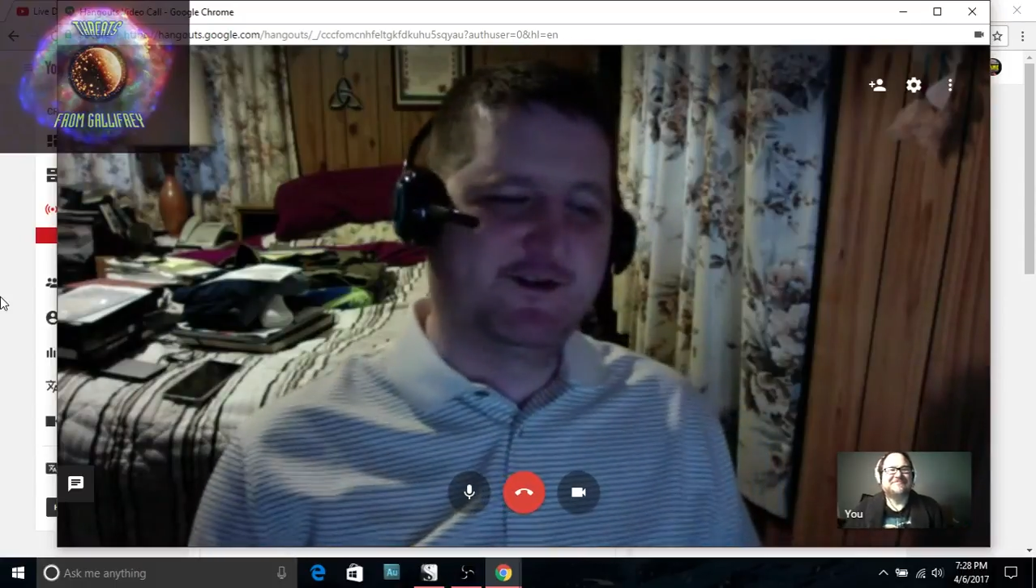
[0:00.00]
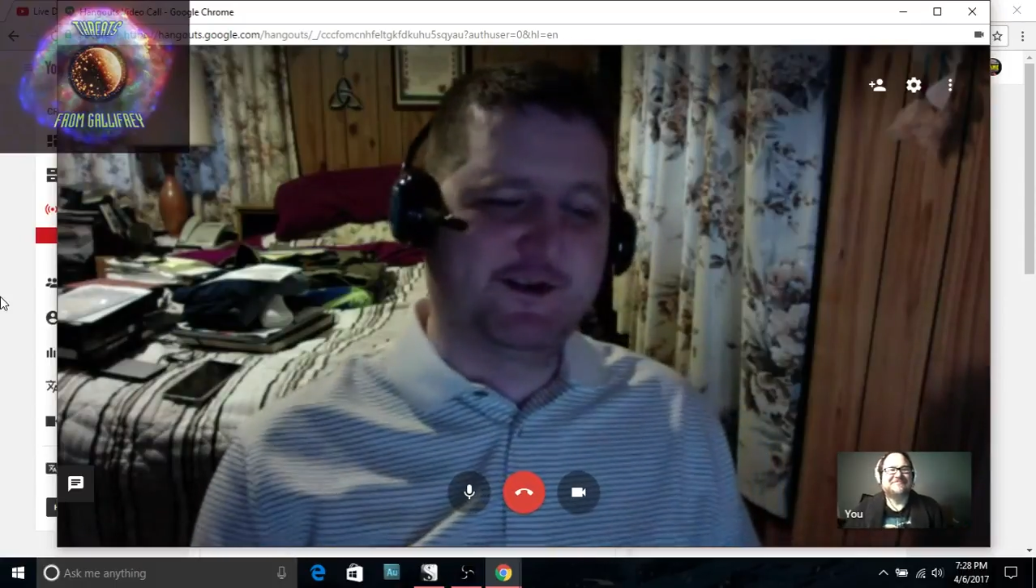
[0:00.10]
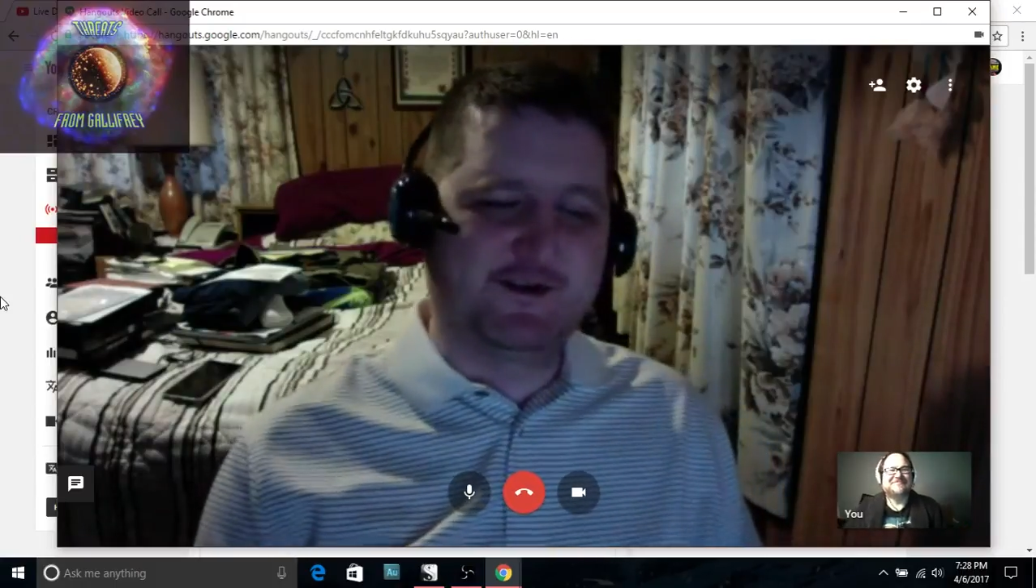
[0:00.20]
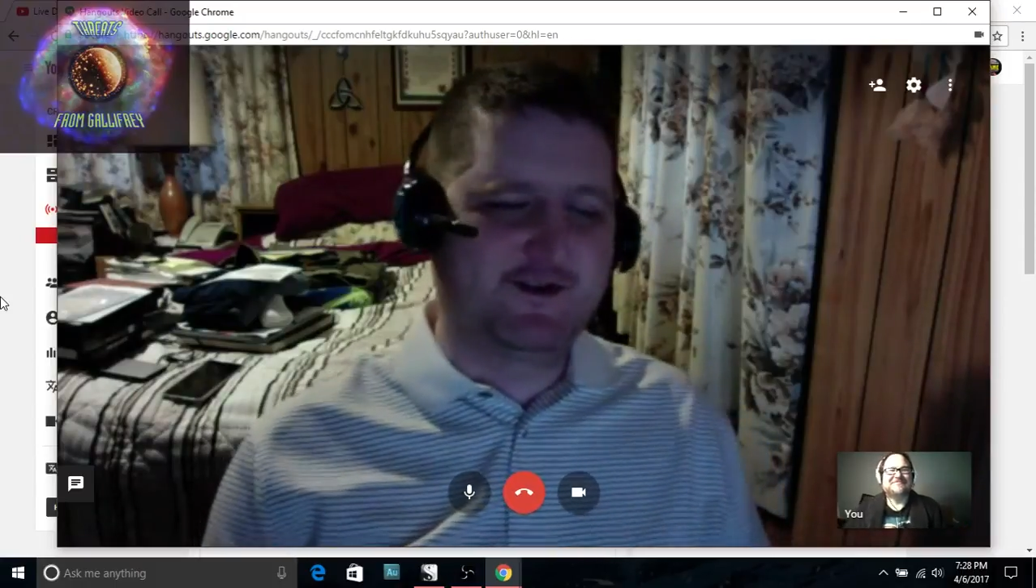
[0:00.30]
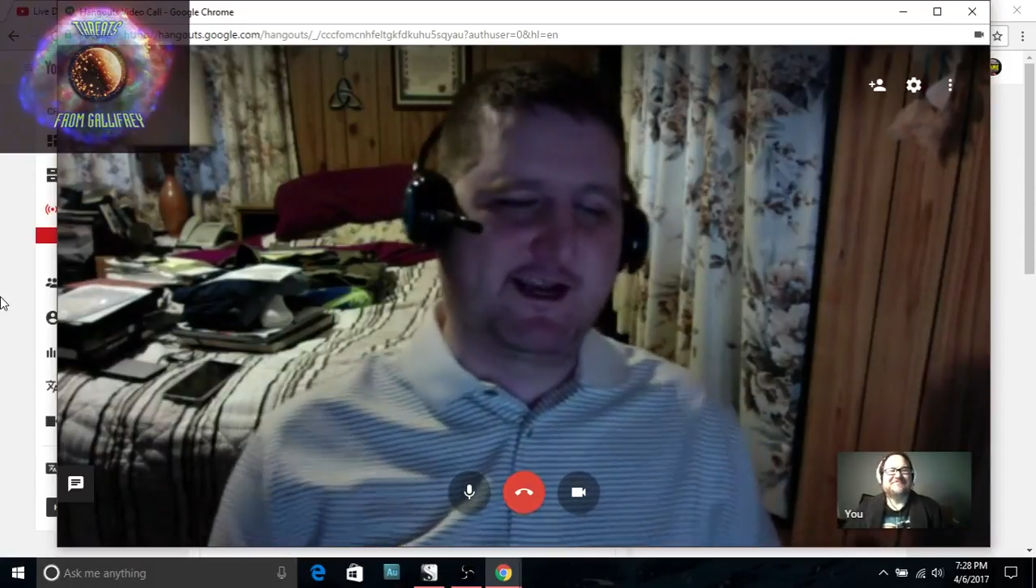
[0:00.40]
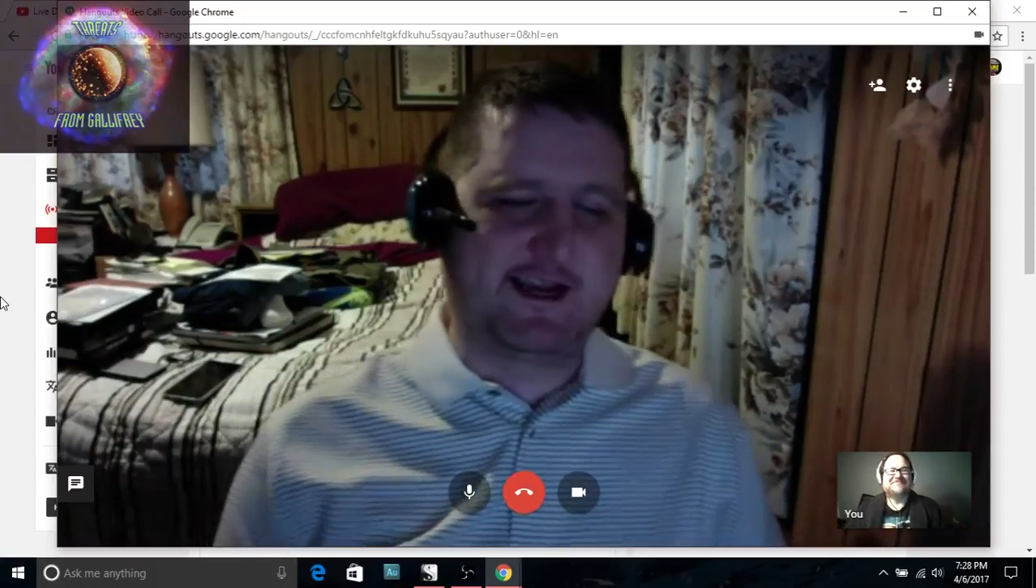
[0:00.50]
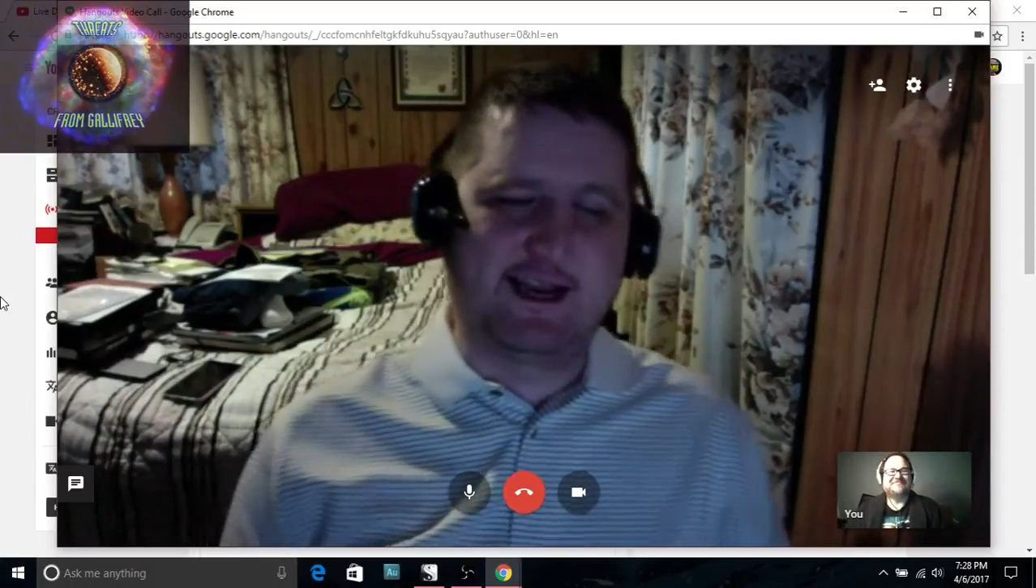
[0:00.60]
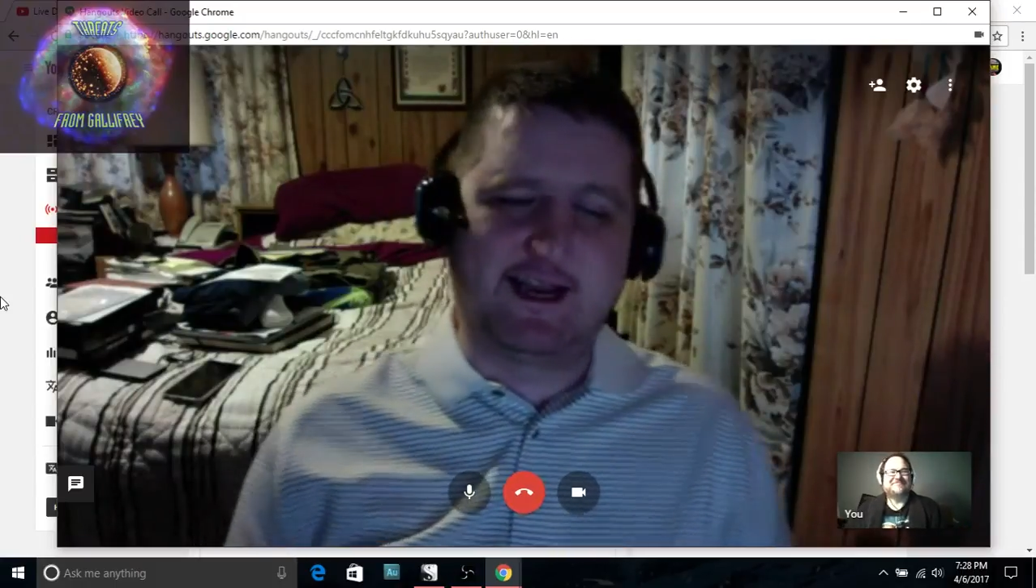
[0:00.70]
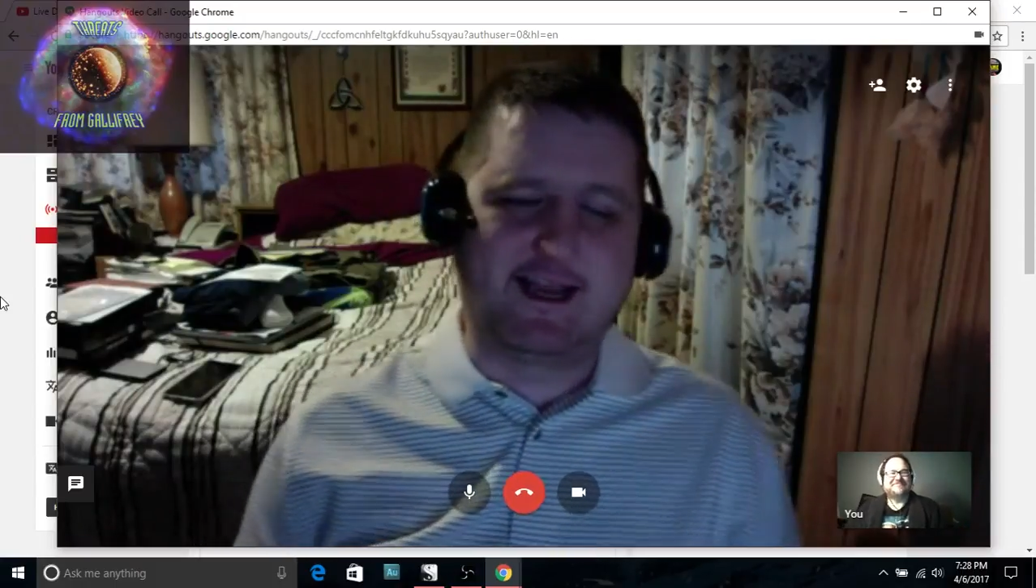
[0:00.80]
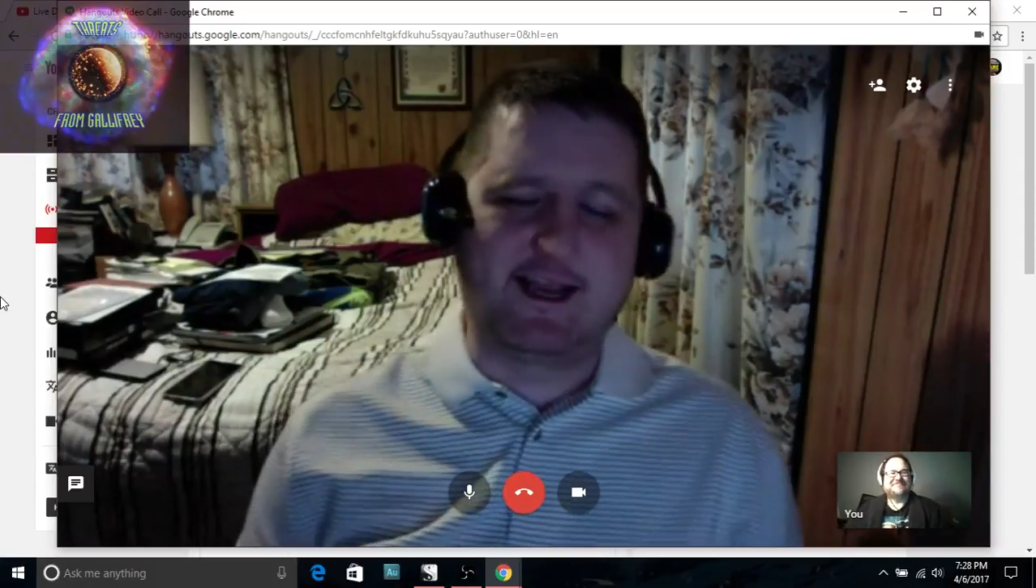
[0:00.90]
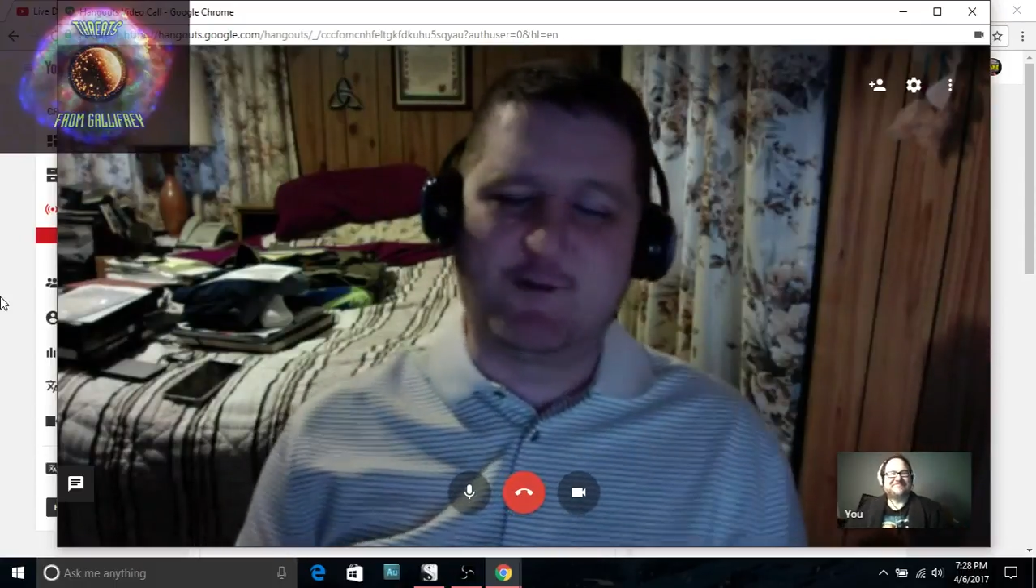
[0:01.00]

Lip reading: gigantic hammer.